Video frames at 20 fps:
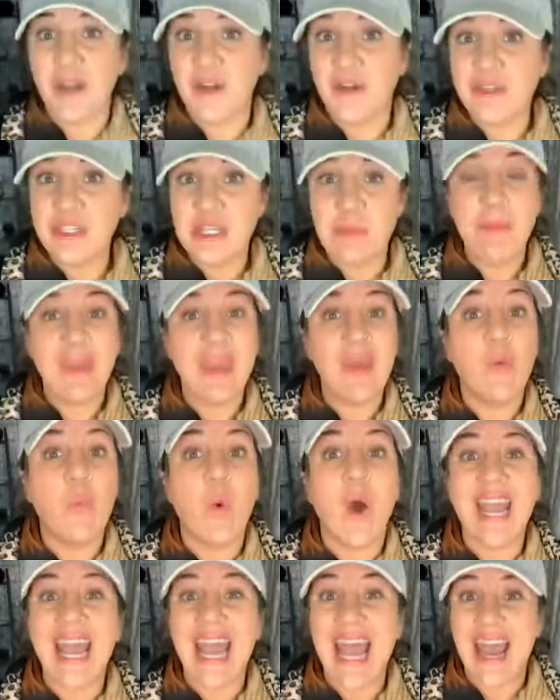to be
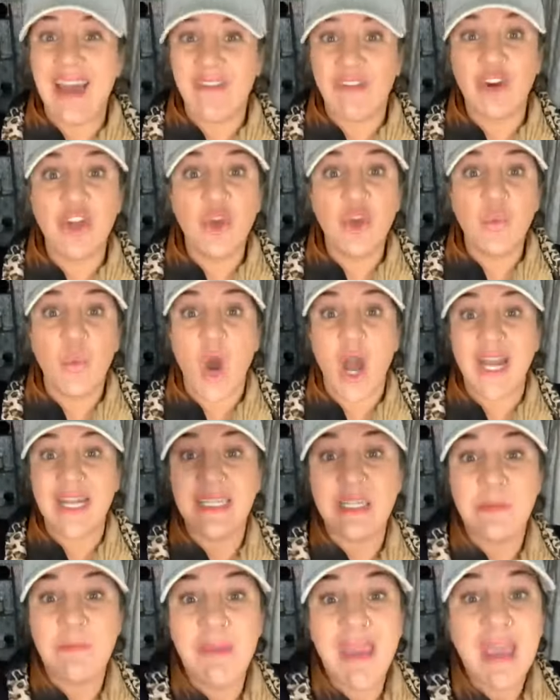whatever you want it to
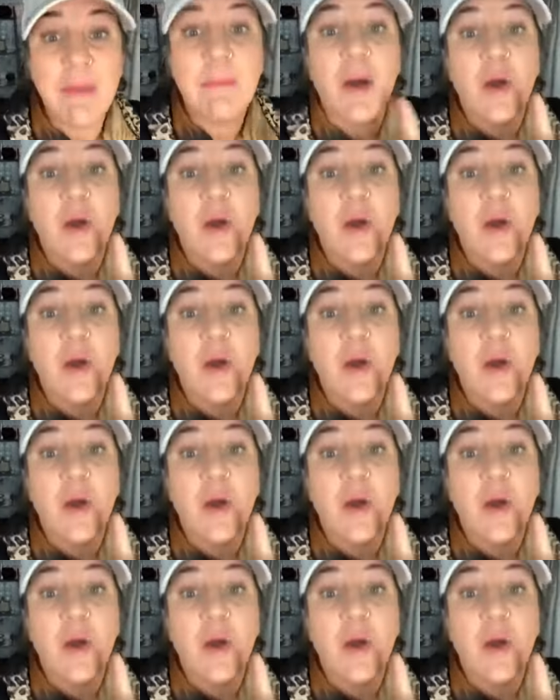be. But